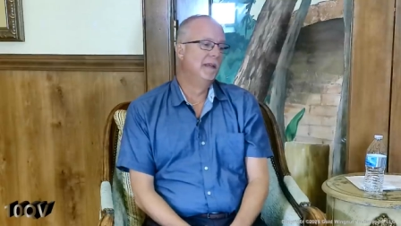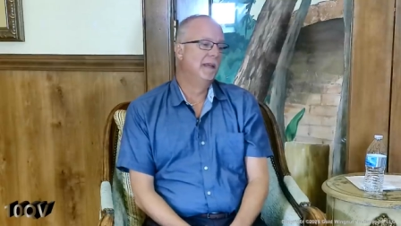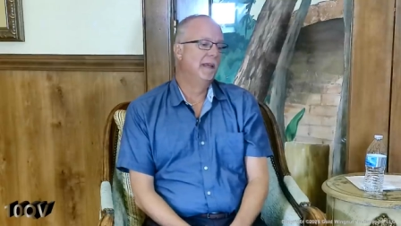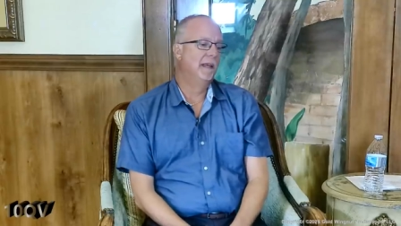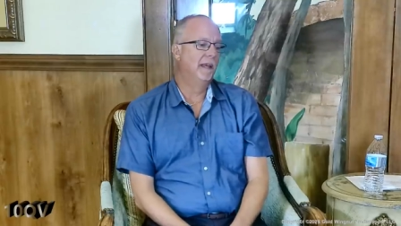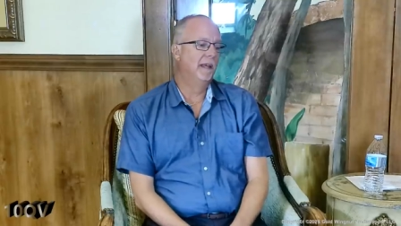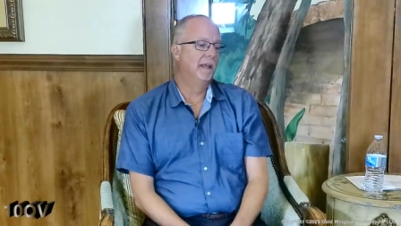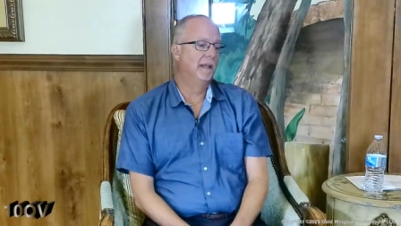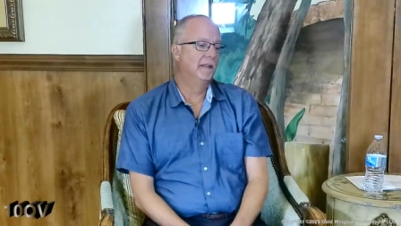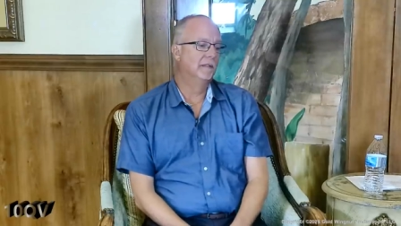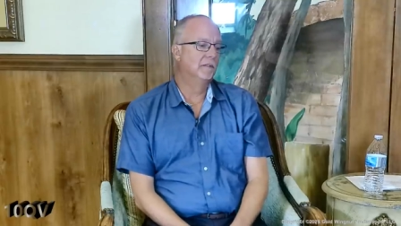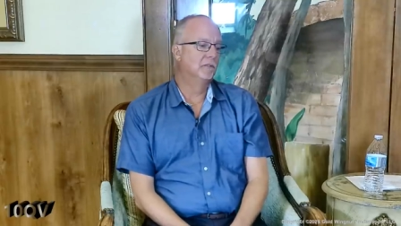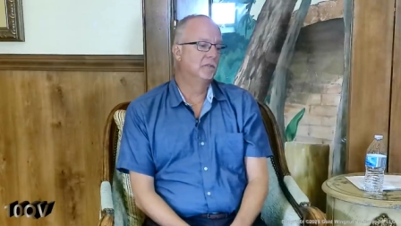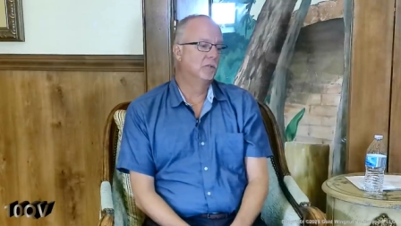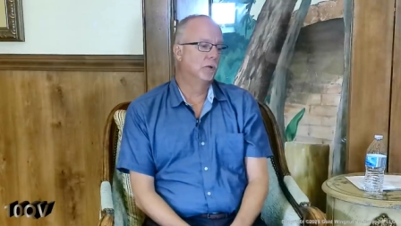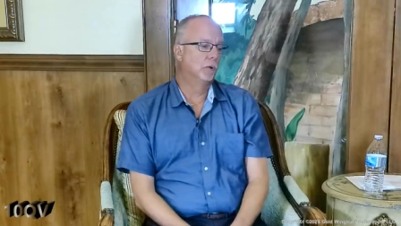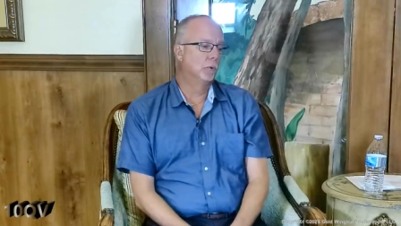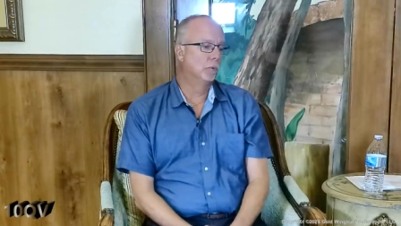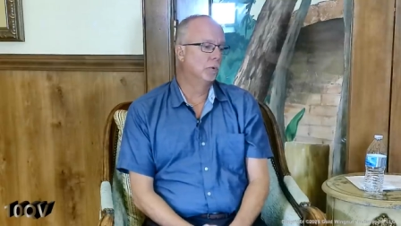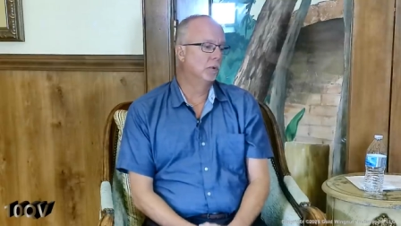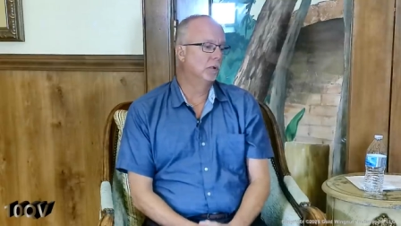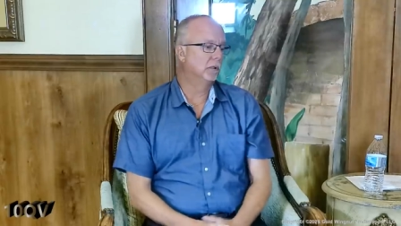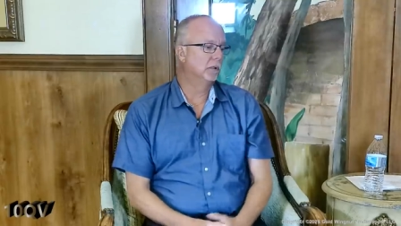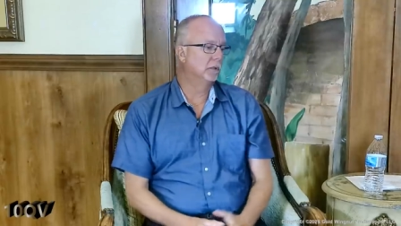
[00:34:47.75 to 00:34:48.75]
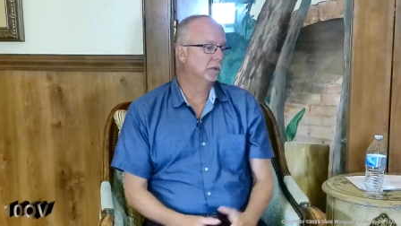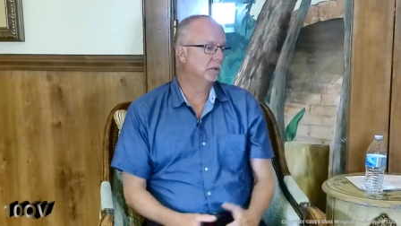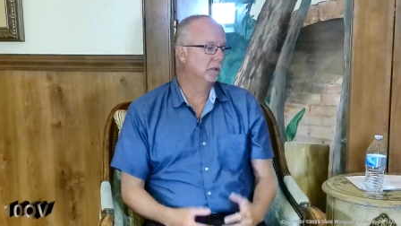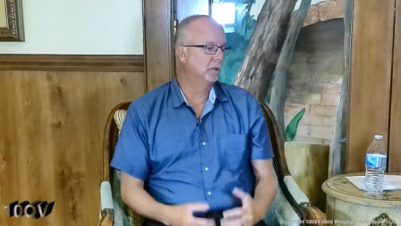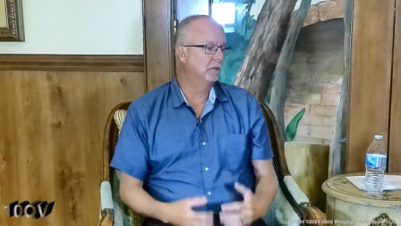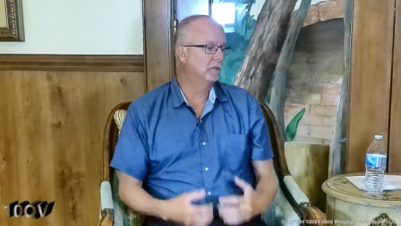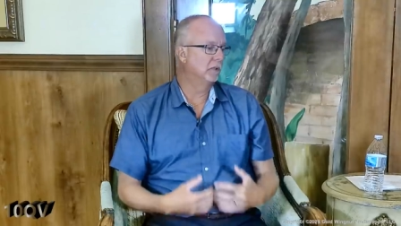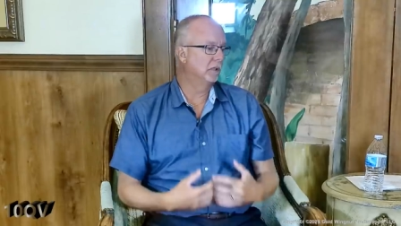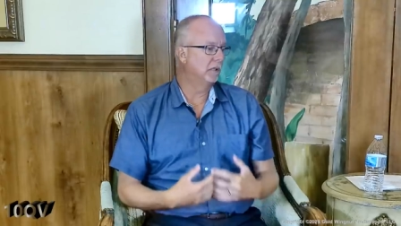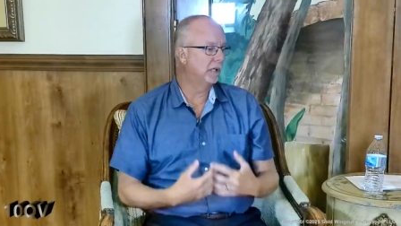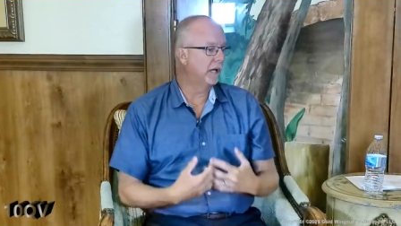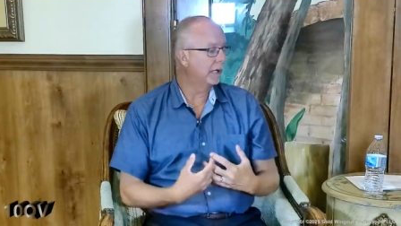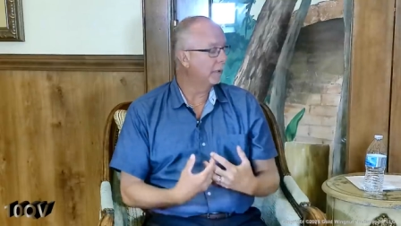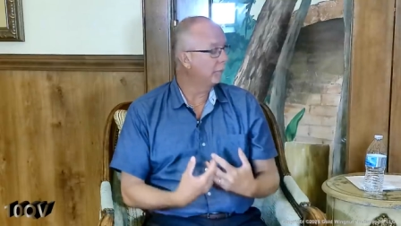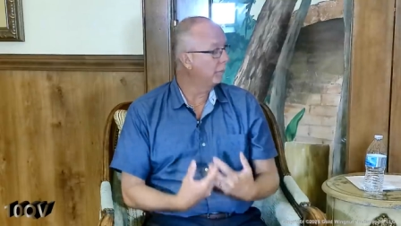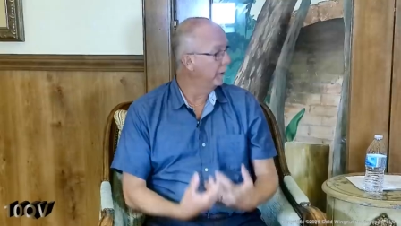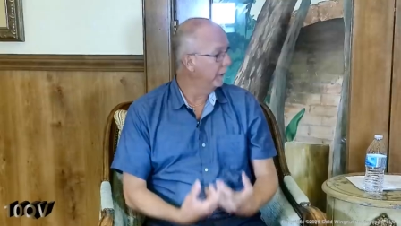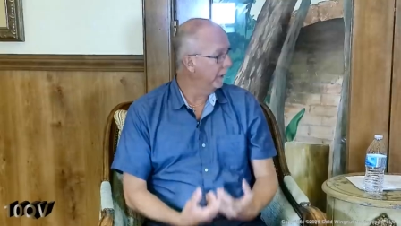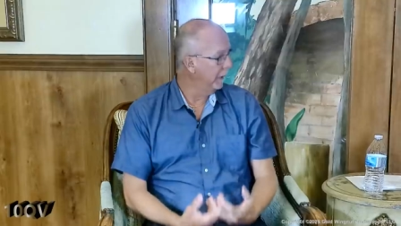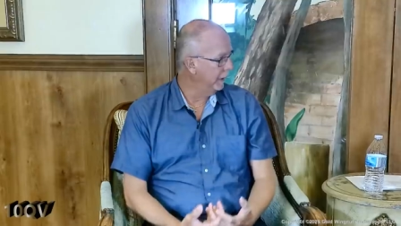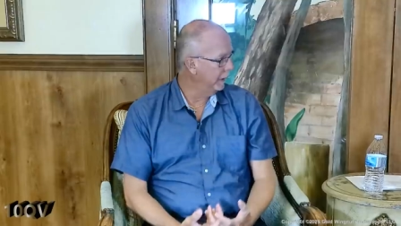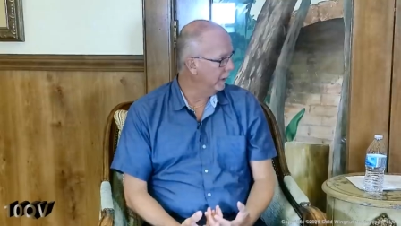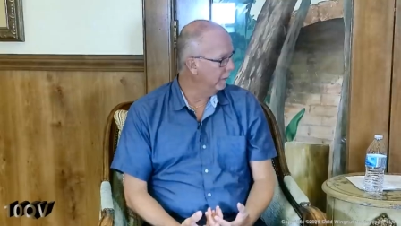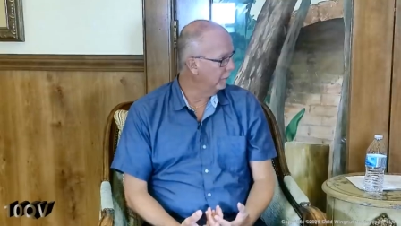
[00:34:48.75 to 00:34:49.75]
And so it's a lot of
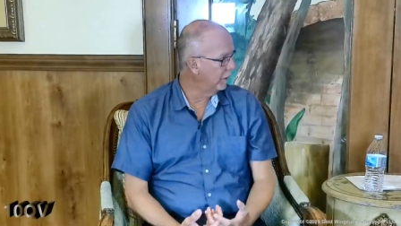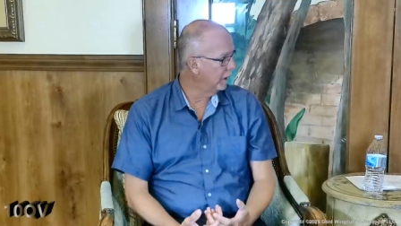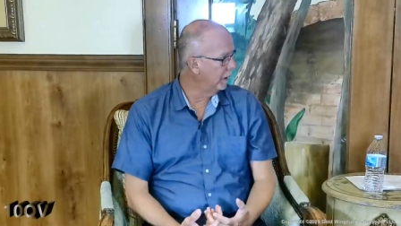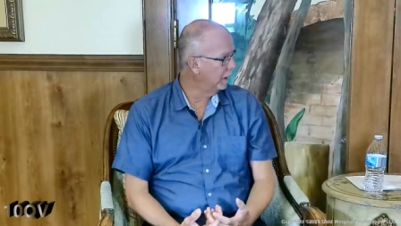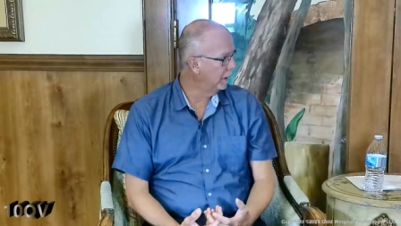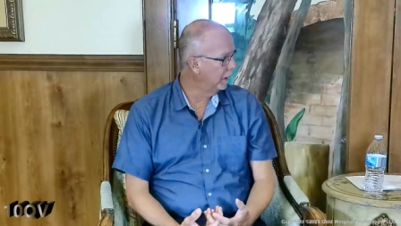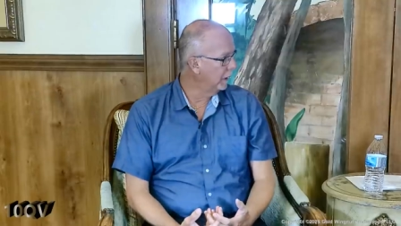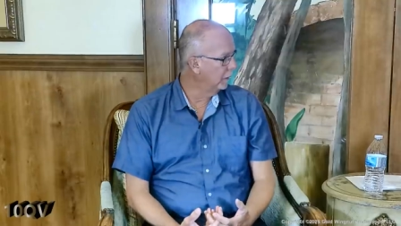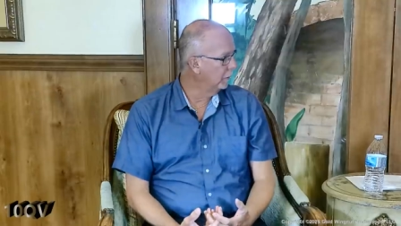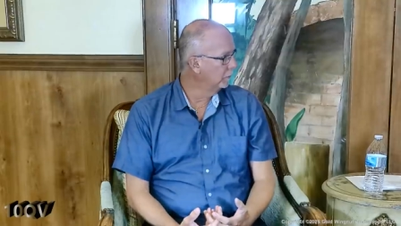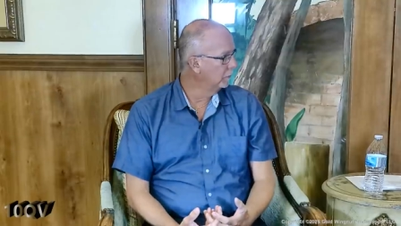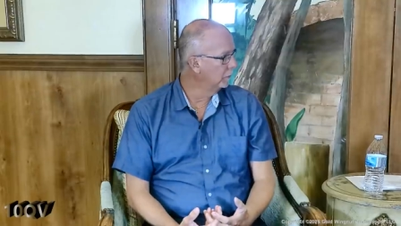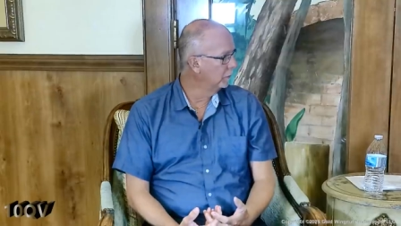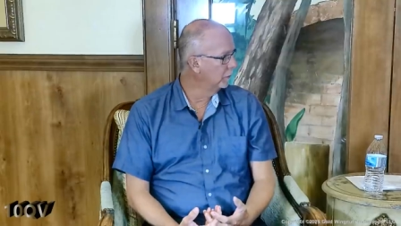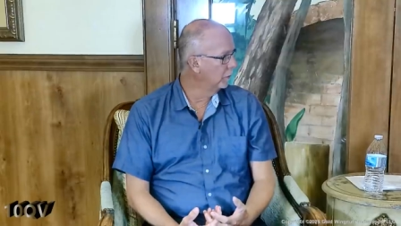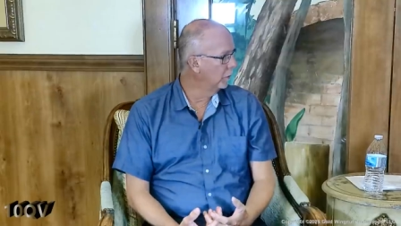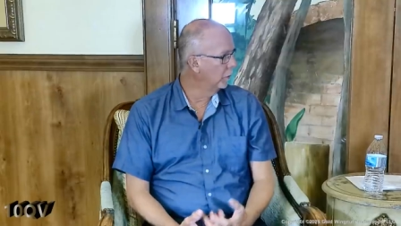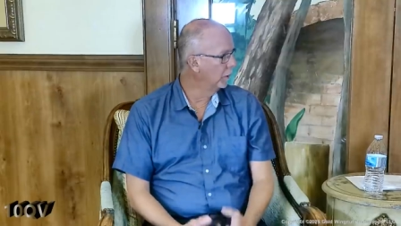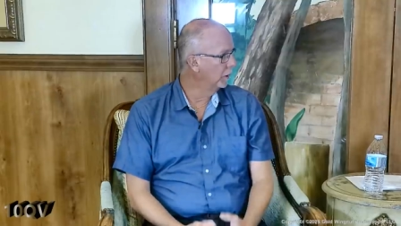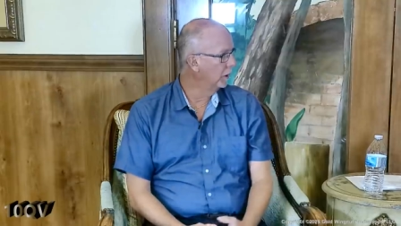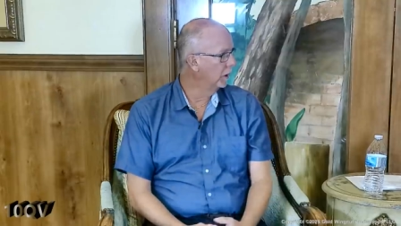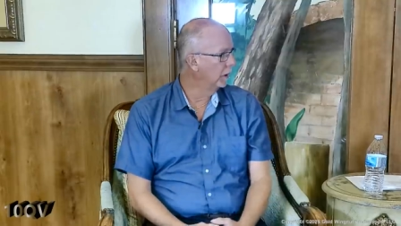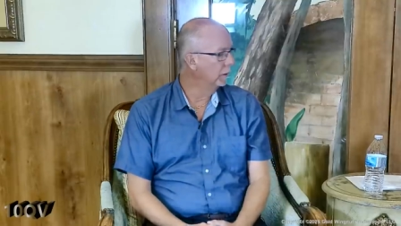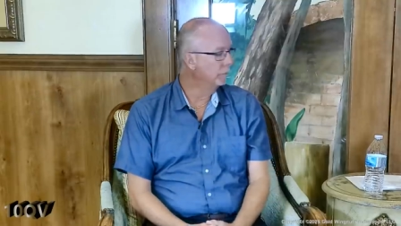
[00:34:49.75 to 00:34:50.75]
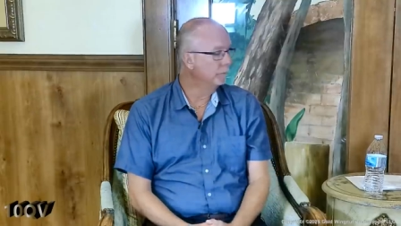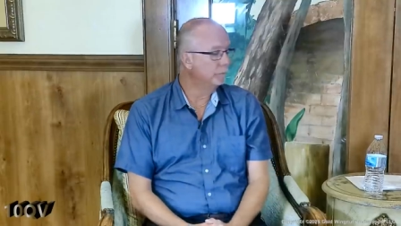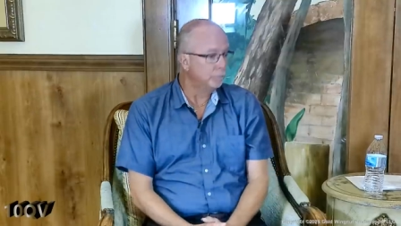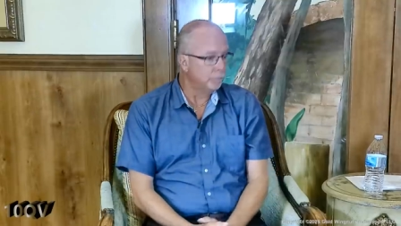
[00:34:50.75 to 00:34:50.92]
planning right now going on,